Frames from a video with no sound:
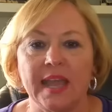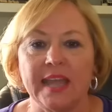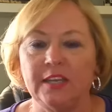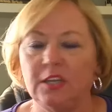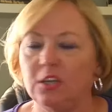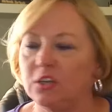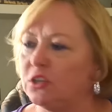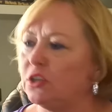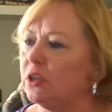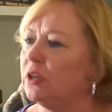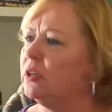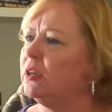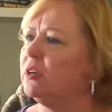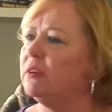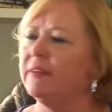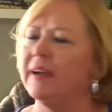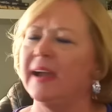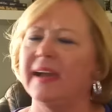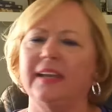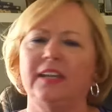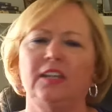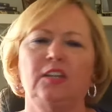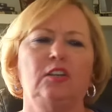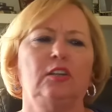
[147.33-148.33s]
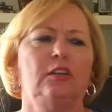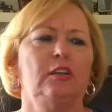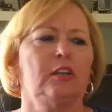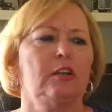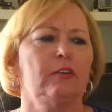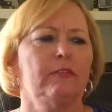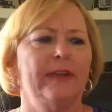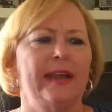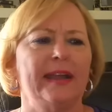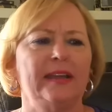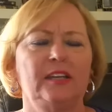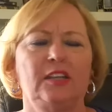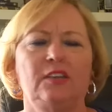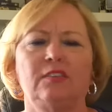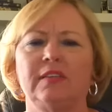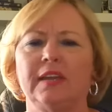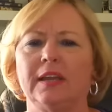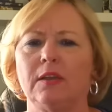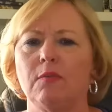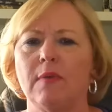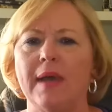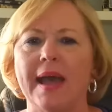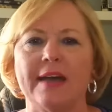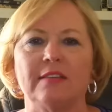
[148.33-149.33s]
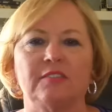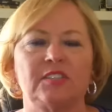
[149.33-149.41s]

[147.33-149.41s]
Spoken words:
and you turn around and you look around and you think, wow,